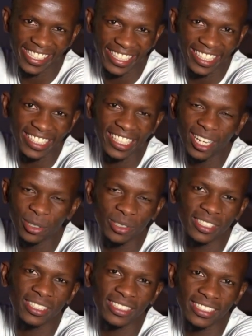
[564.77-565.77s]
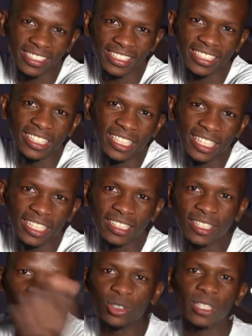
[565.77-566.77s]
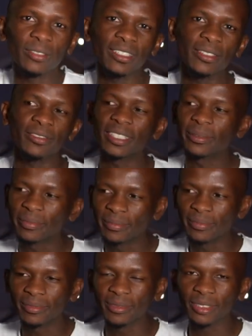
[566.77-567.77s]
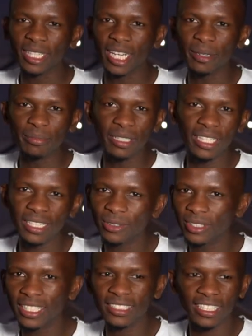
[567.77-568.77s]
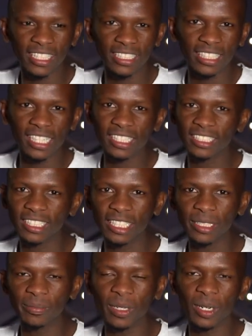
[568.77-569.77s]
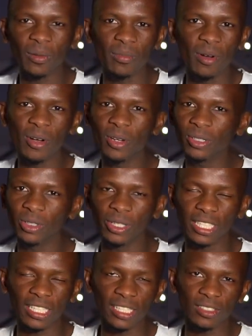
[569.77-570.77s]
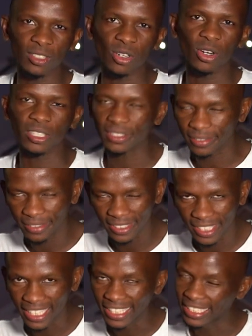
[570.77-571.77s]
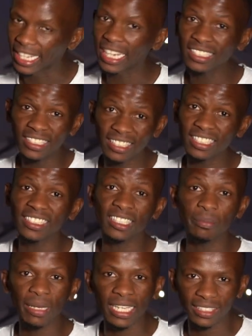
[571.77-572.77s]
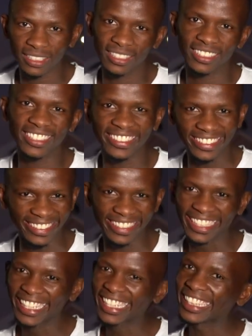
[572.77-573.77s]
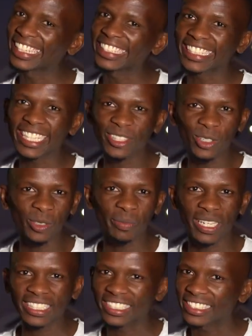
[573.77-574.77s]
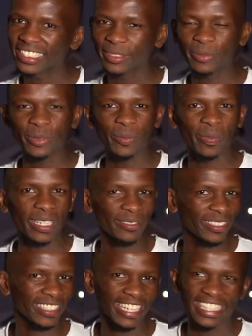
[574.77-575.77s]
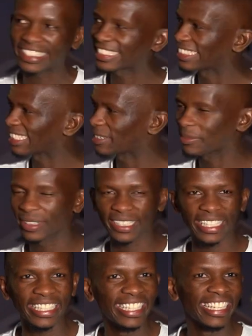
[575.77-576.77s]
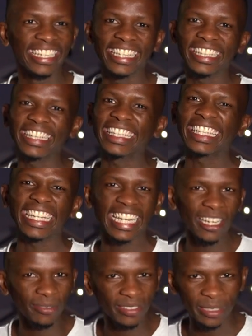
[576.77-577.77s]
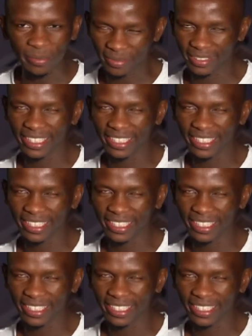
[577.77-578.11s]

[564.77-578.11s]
Then it's out. Then you don't have FM. Come back, whether it's at a dealership or a mall, your aerial is gone. The other thing is the badge. They take those badges for breakfast, lunches. They love them.